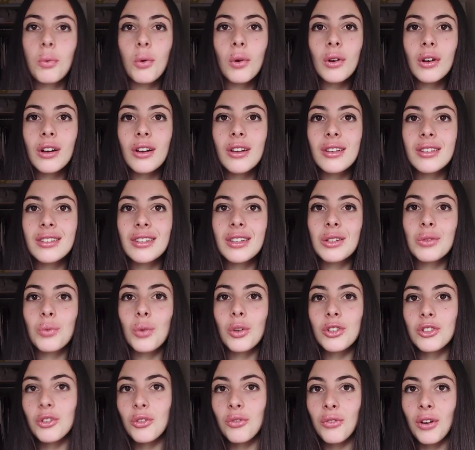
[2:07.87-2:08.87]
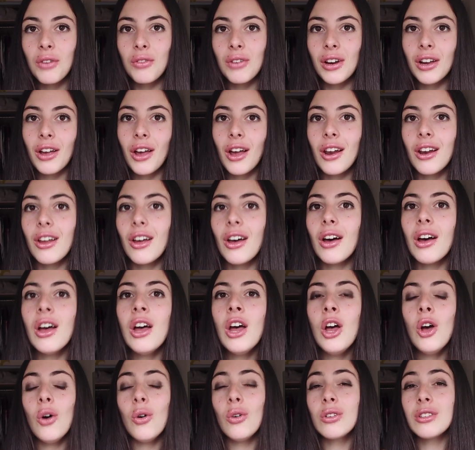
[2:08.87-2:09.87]
pointless as what's your favorite
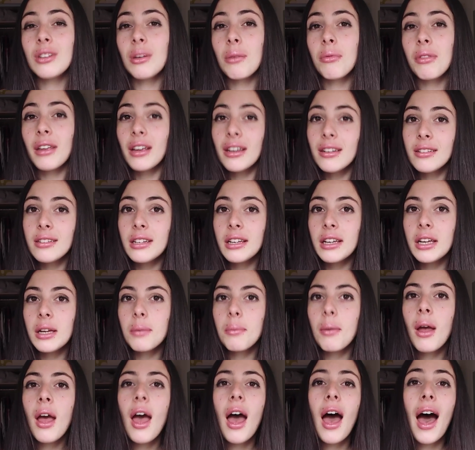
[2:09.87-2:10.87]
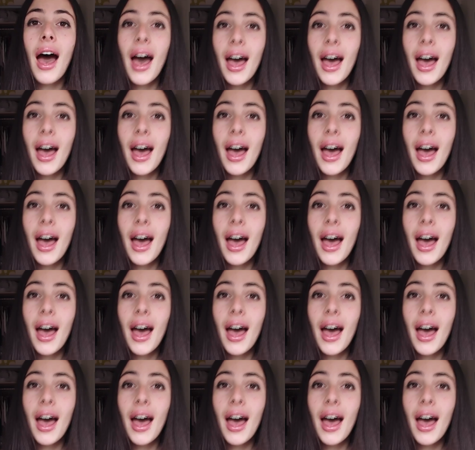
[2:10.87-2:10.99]
color or something deep.